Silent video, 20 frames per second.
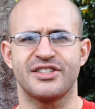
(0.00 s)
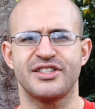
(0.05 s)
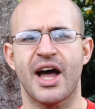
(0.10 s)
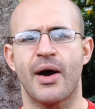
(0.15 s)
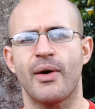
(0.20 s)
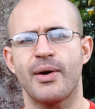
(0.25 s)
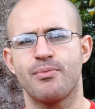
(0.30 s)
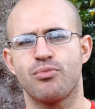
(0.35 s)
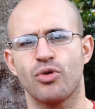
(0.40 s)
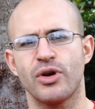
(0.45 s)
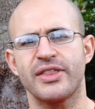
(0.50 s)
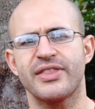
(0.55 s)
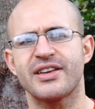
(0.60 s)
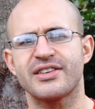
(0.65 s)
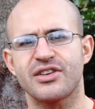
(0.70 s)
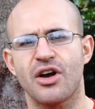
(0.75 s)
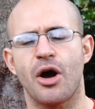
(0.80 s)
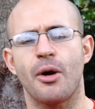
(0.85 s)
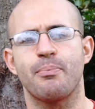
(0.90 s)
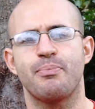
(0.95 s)
Now I bring
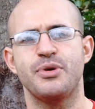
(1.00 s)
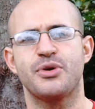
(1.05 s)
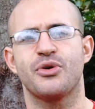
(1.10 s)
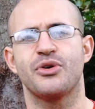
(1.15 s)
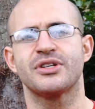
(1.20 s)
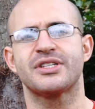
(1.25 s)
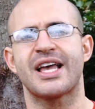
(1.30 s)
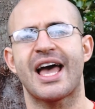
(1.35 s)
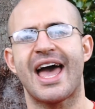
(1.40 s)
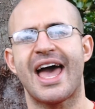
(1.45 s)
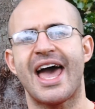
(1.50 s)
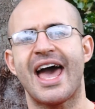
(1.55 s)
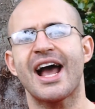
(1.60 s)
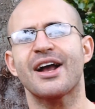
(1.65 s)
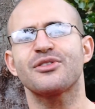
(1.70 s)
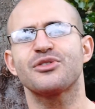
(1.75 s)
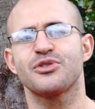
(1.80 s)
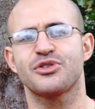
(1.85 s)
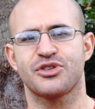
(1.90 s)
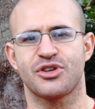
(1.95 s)
this up because
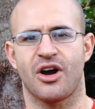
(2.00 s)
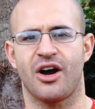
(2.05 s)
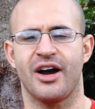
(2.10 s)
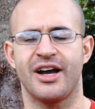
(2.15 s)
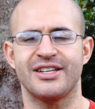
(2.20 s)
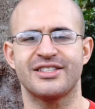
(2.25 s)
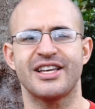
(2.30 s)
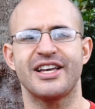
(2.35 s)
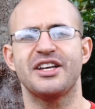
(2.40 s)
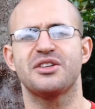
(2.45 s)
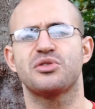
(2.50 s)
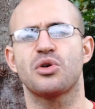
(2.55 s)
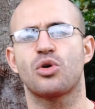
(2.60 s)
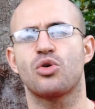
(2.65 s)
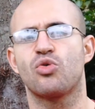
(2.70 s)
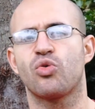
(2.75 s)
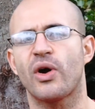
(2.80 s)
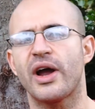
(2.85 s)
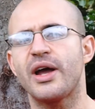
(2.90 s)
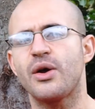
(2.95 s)
exercise is a
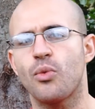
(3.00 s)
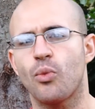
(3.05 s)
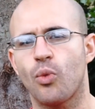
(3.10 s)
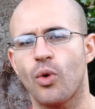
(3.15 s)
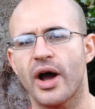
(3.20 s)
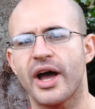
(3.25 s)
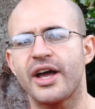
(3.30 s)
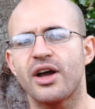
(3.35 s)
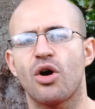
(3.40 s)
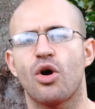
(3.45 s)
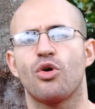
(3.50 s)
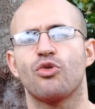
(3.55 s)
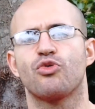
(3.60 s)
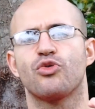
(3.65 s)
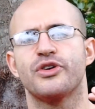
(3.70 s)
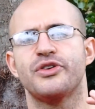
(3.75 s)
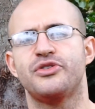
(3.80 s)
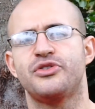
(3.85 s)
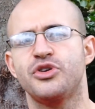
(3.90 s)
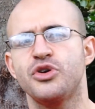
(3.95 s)
great way of
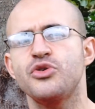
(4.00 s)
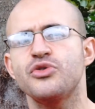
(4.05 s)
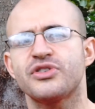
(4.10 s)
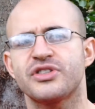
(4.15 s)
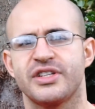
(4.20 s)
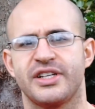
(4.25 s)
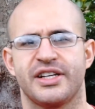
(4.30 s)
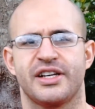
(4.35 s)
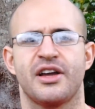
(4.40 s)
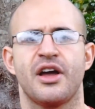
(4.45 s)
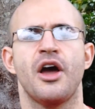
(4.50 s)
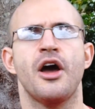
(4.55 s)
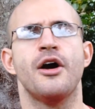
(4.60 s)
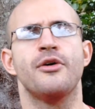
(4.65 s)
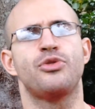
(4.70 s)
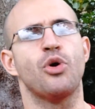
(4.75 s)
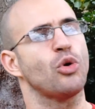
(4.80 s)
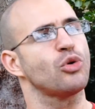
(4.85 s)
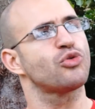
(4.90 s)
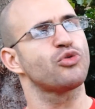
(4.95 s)
reducing
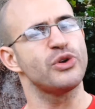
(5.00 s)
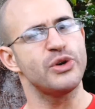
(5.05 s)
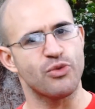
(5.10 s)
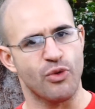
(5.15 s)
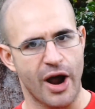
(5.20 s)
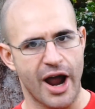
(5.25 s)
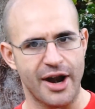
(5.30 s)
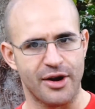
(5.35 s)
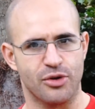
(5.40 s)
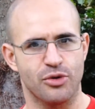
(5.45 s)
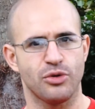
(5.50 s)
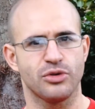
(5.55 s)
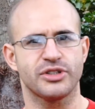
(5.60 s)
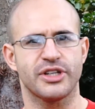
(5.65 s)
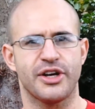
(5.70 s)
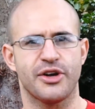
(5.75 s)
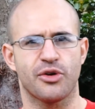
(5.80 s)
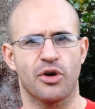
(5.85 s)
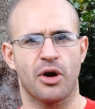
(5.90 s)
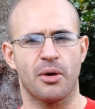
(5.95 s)
those free radicals
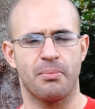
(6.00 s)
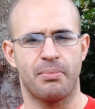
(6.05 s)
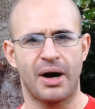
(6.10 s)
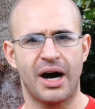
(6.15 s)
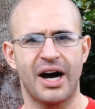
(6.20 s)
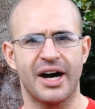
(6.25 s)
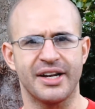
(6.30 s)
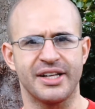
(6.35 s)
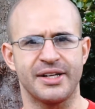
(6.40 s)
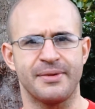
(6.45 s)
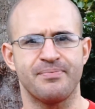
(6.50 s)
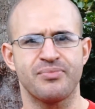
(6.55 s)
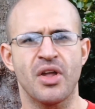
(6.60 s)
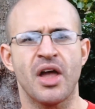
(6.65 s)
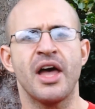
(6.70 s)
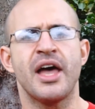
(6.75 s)
in our body.